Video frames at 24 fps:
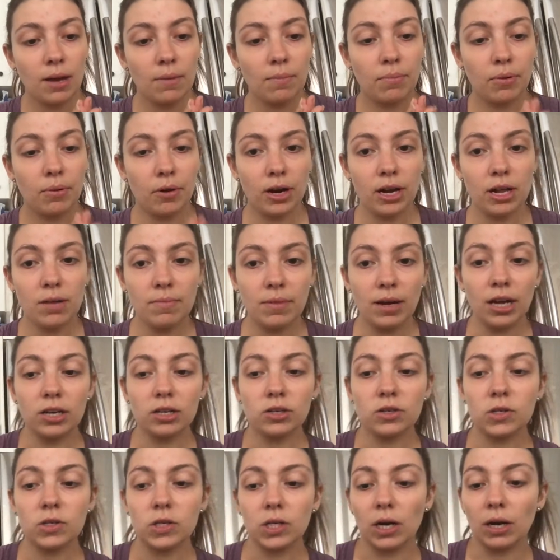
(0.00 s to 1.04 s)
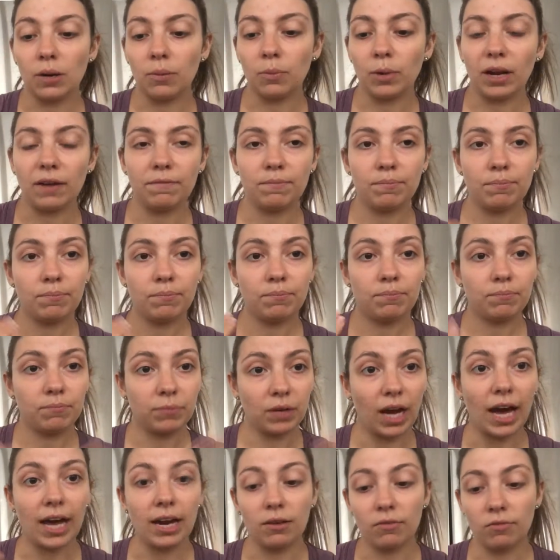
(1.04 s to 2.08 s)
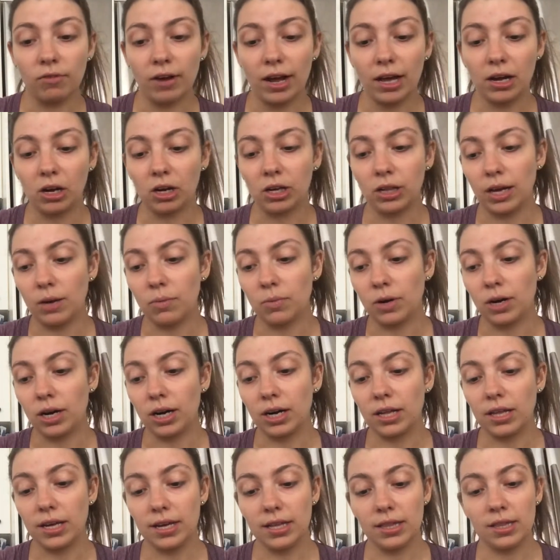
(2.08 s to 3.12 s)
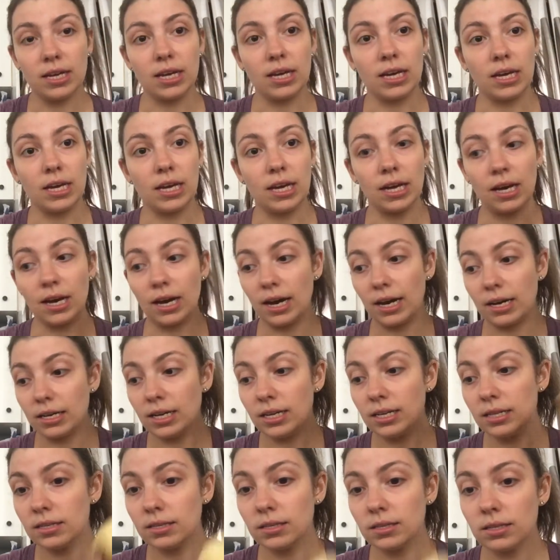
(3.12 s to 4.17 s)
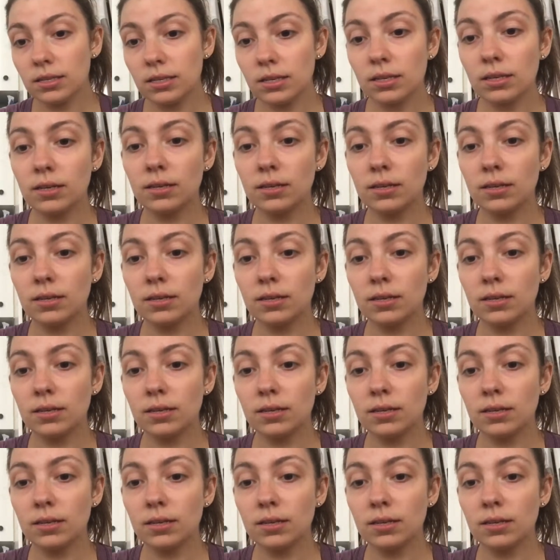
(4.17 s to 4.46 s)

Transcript: pretty much what I've gotten regularly were the onions,